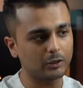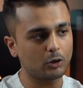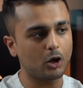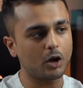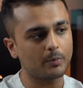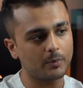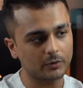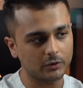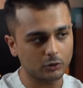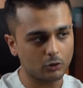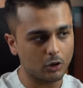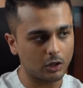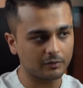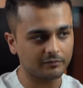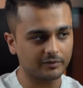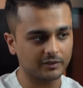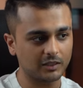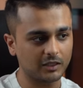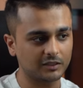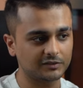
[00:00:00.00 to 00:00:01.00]
hop on a call
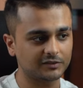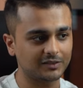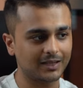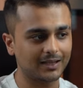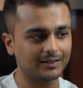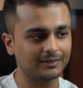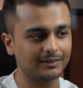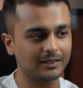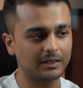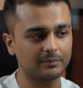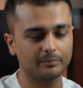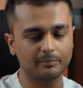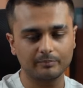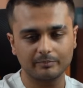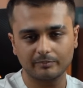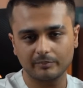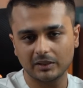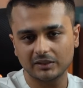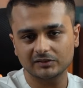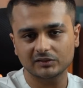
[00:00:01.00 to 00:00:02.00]
with us, and then
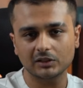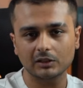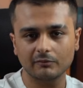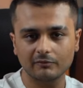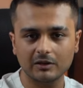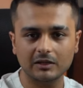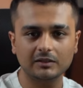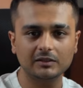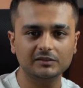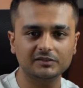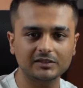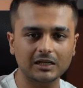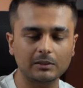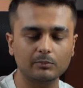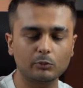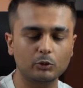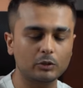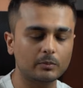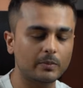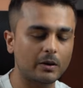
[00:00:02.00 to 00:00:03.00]
basically we understand
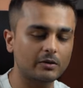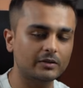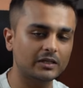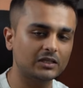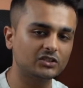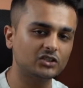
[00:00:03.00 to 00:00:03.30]
more about their